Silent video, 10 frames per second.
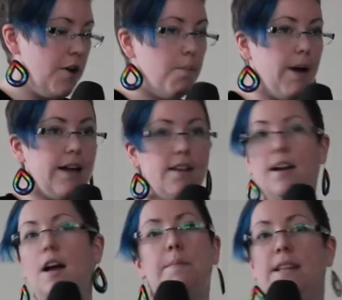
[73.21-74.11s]
but
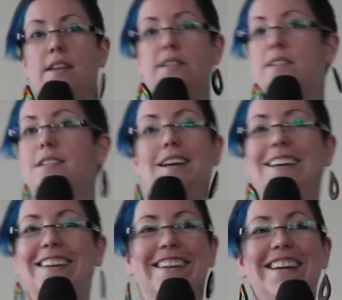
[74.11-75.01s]
I mean, this is,
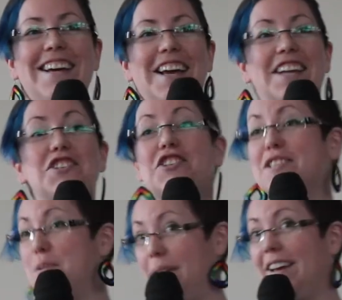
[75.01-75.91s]
it's
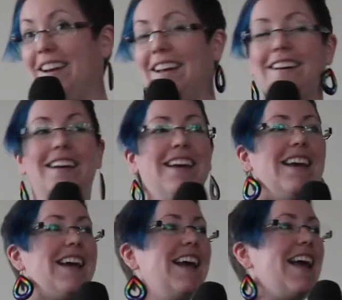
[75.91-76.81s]
just the beginning.
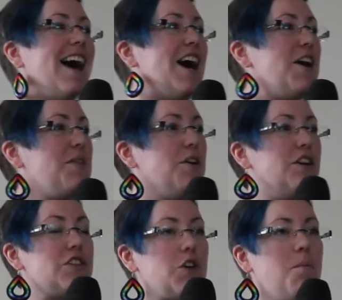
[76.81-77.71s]
There
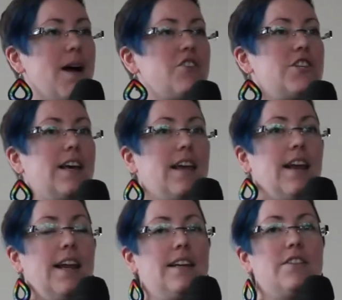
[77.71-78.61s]
is so much that
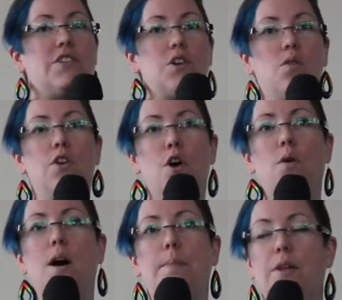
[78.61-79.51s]
Canadians don't
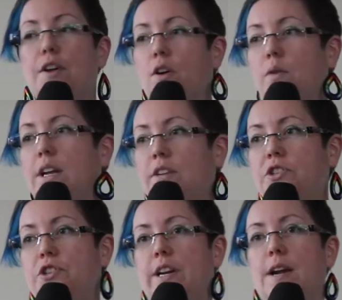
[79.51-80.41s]
know about their own
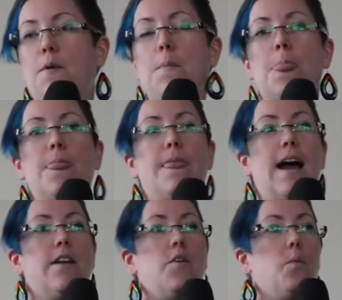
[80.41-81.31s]
history
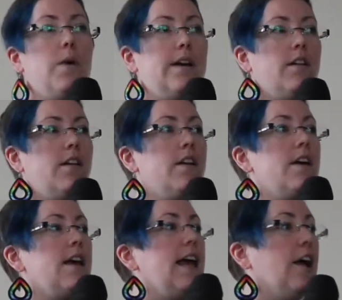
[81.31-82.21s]
that will
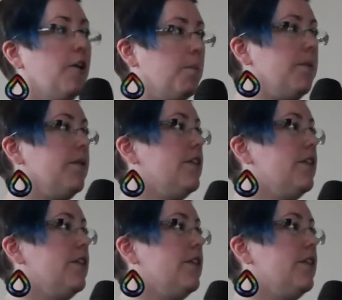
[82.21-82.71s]
help